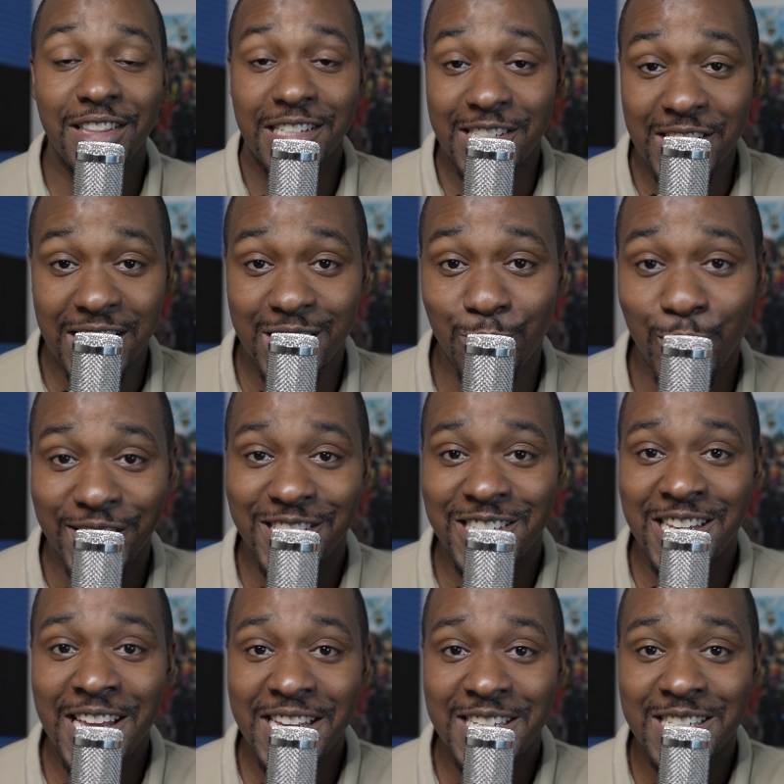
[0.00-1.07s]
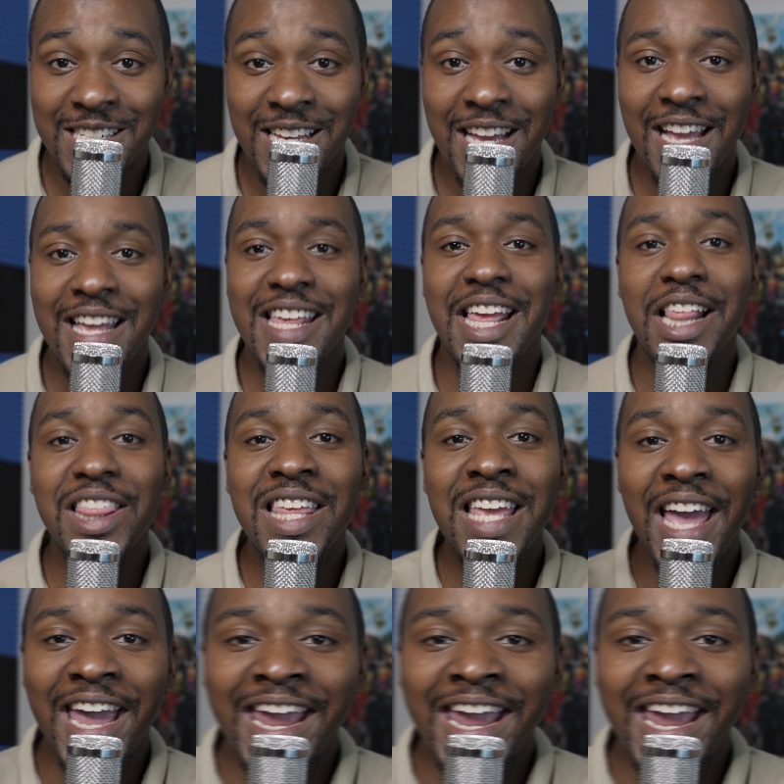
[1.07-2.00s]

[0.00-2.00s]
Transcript: the 616 and the